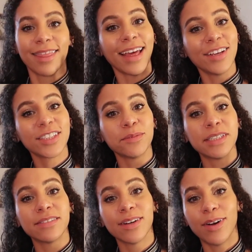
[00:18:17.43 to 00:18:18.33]
Thank you so
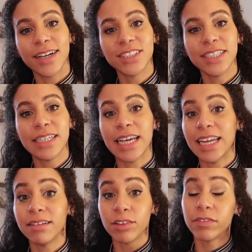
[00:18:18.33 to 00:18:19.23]
much for watching,
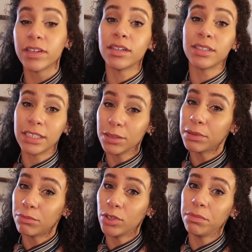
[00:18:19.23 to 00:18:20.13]
and if you feel a little
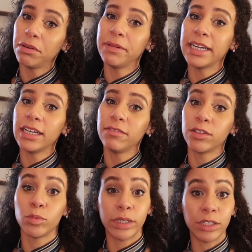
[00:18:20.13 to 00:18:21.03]
bit more prepared
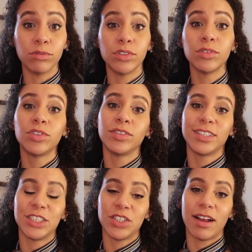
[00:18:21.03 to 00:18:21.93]
for when you do
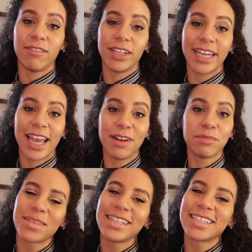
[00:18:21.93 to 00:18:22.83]
choose to travel
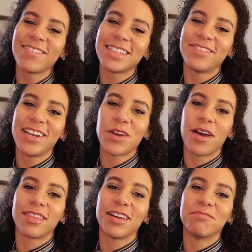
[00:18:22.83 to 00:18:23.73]
again, please give this video
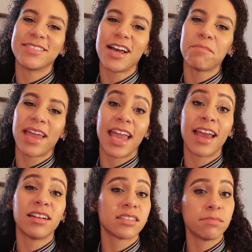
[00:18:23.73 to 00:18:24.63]
a thumbs up
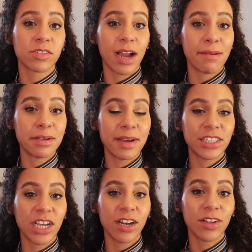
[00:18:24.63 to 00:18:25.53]
and subscribe to my
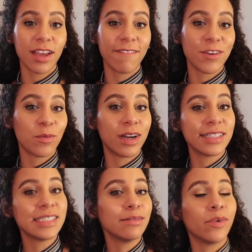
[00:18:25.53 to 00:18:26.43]
channel if you want
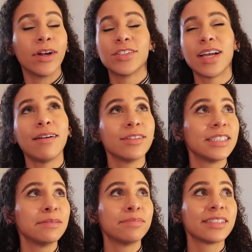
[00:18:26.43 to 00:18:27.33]
to see more travel
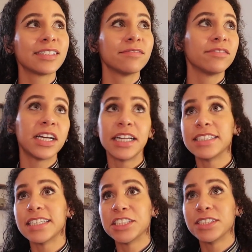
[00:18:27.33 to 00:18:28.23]
tips, flight
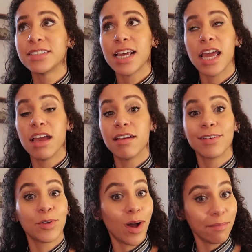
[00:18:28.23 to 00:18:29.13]
attendant,
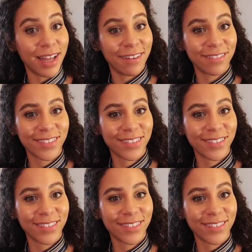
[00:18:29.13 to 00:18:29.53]
and Guam life.